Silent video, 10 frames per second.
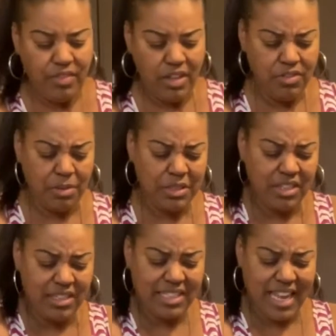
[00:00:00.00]
So I'm just
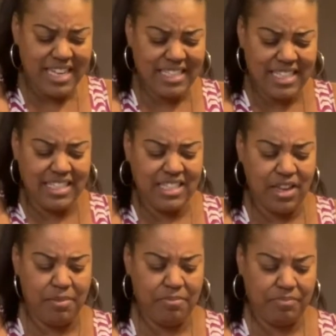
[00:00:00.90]
gonna slice these
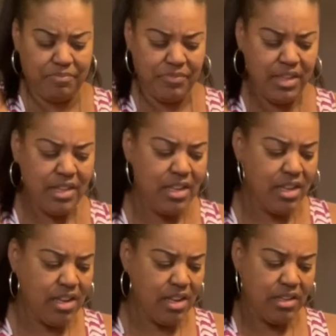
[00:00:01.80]
up.
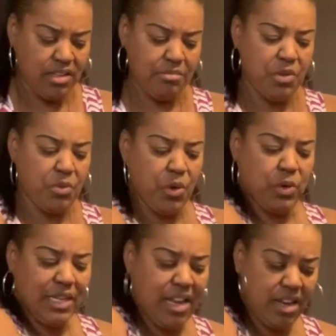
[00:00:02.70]
Let me roll
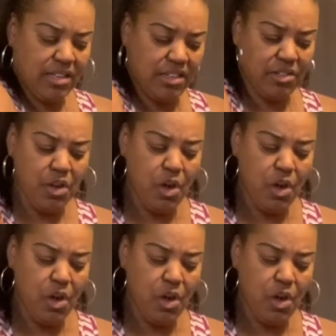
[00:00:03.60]
it out a little.